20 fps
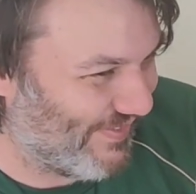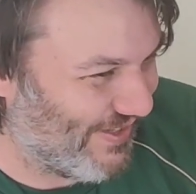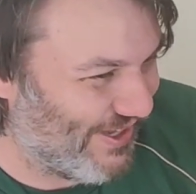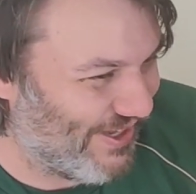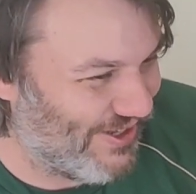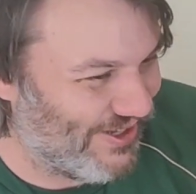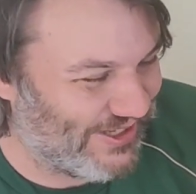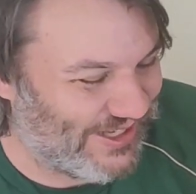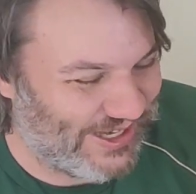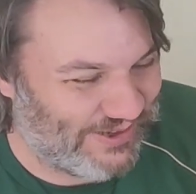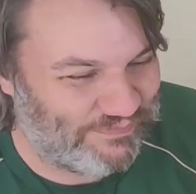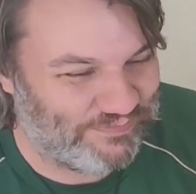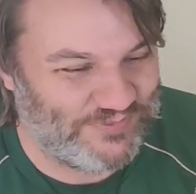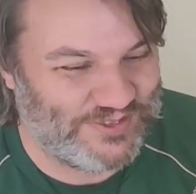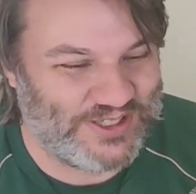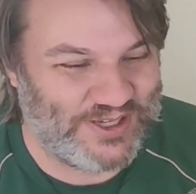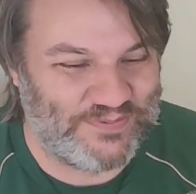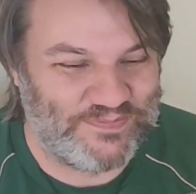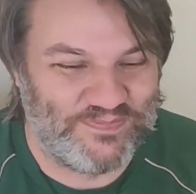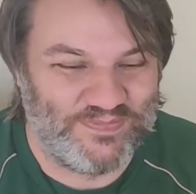Okay,
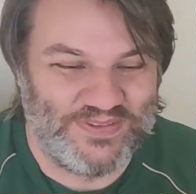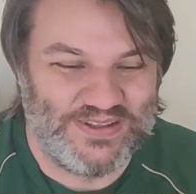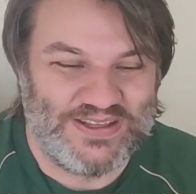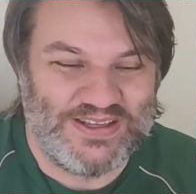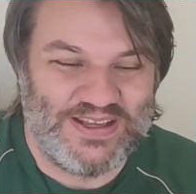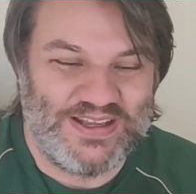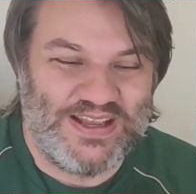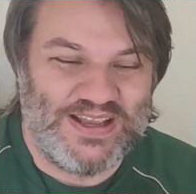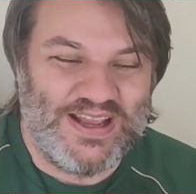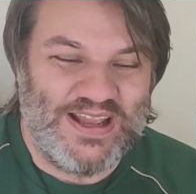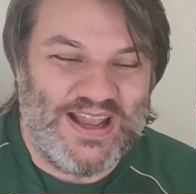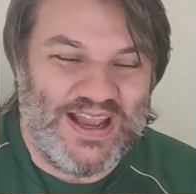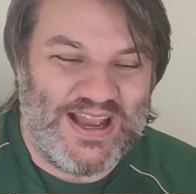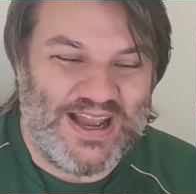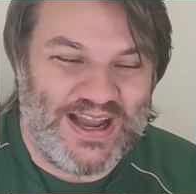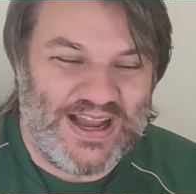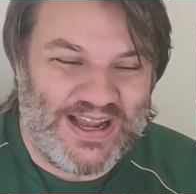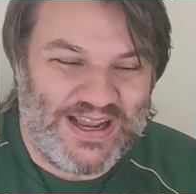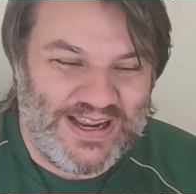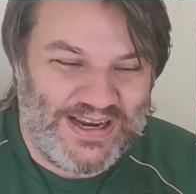so
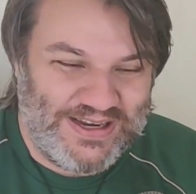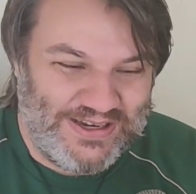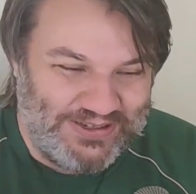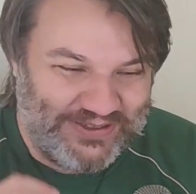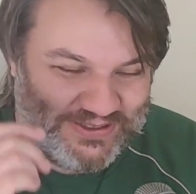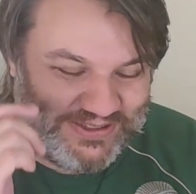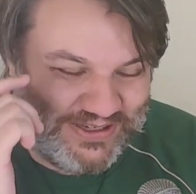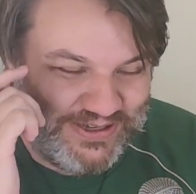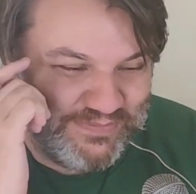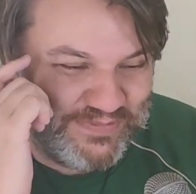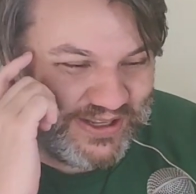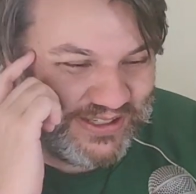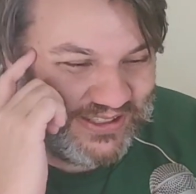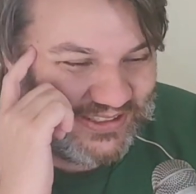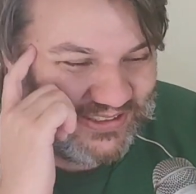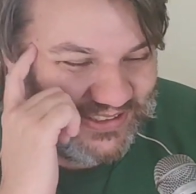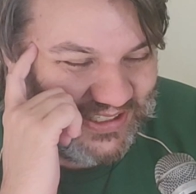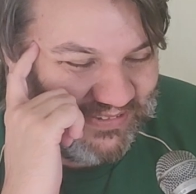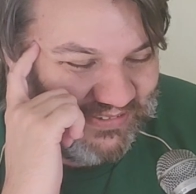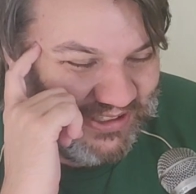I had to think about
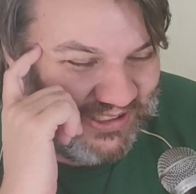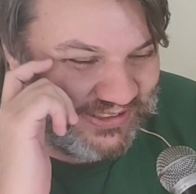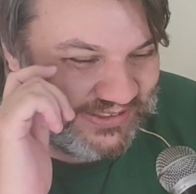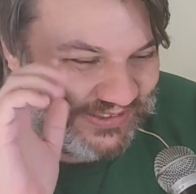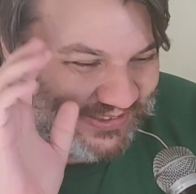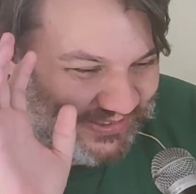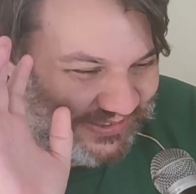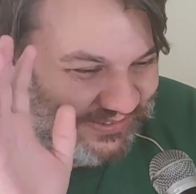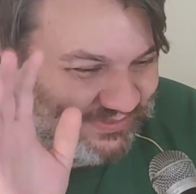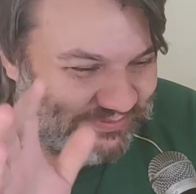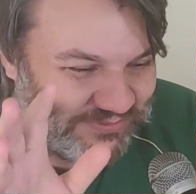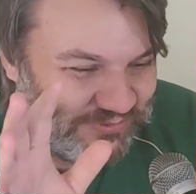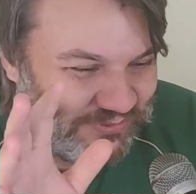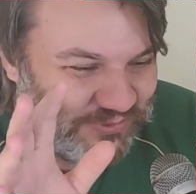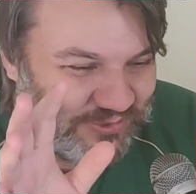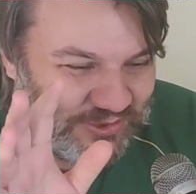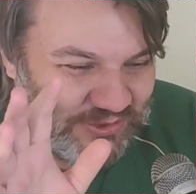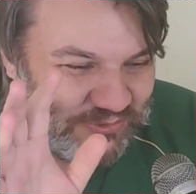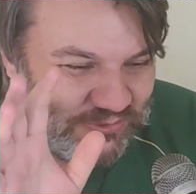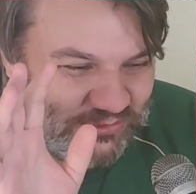this. I mean,
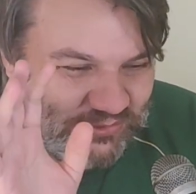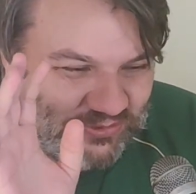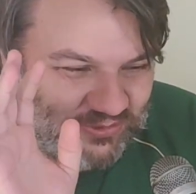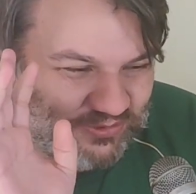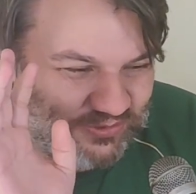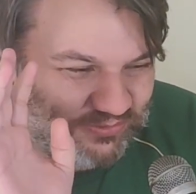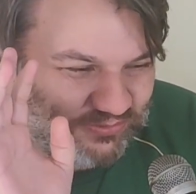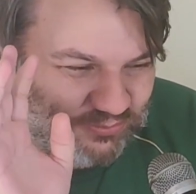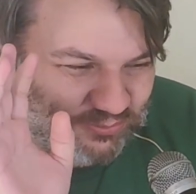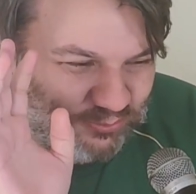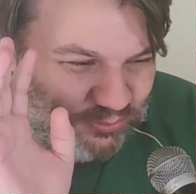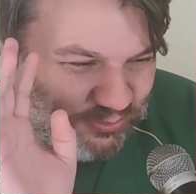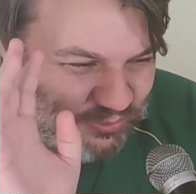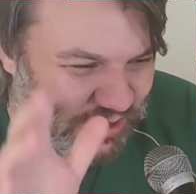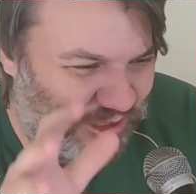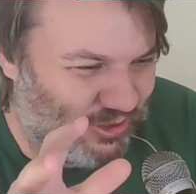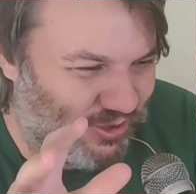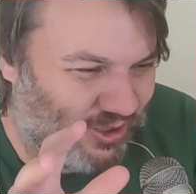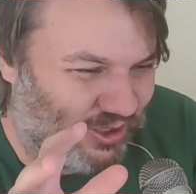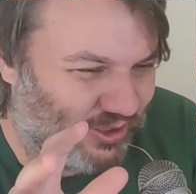
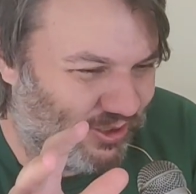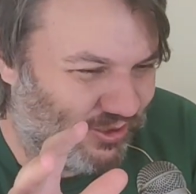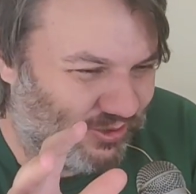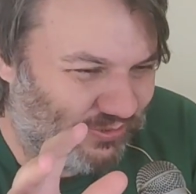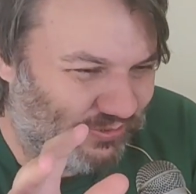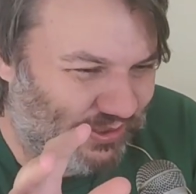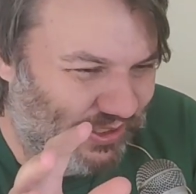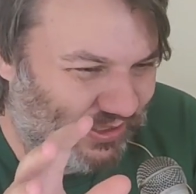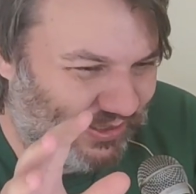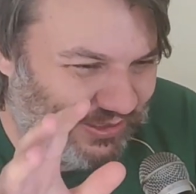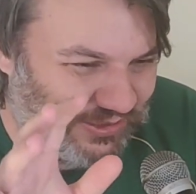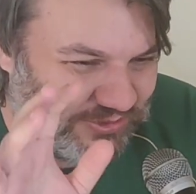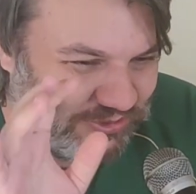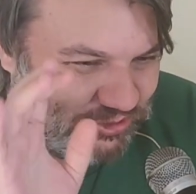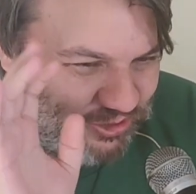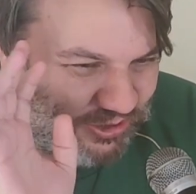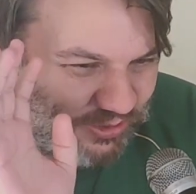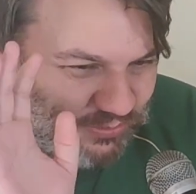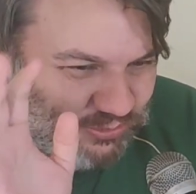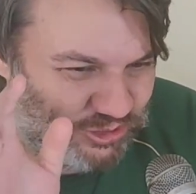one car I think
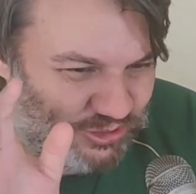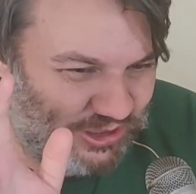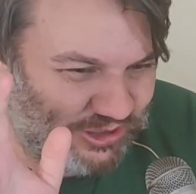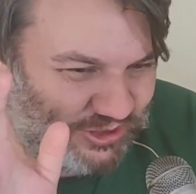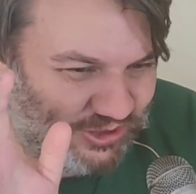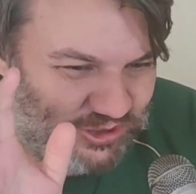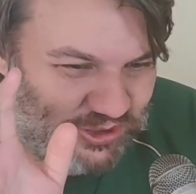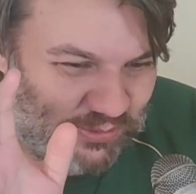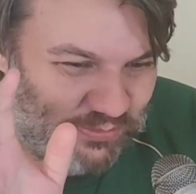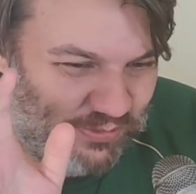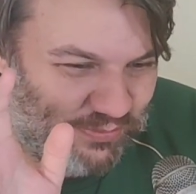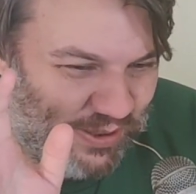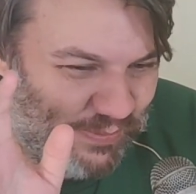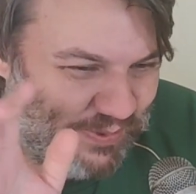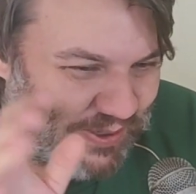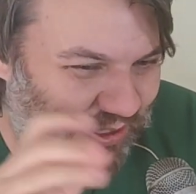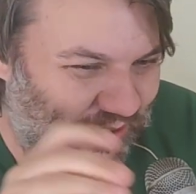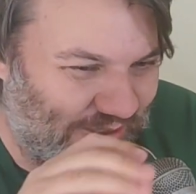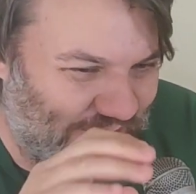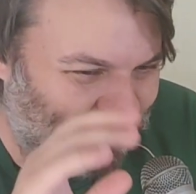jumped straight to the top of my
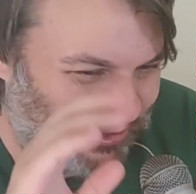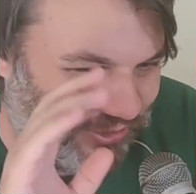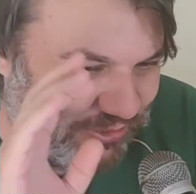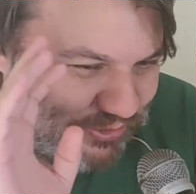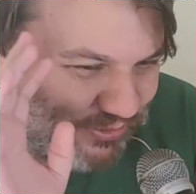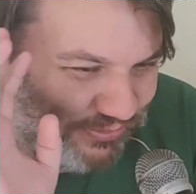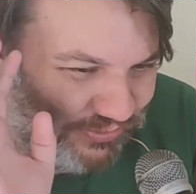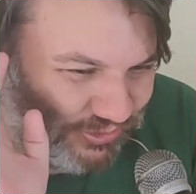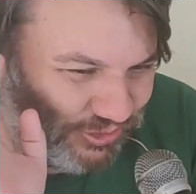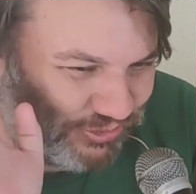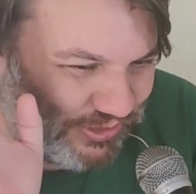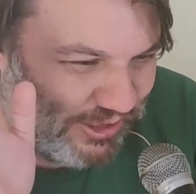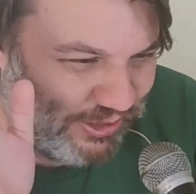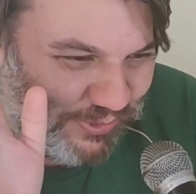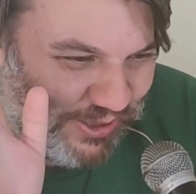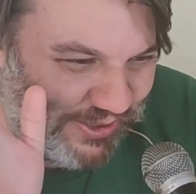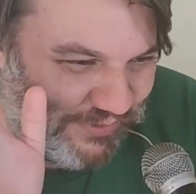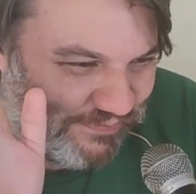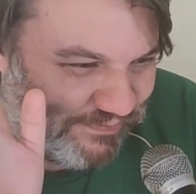pile. I knew straight away.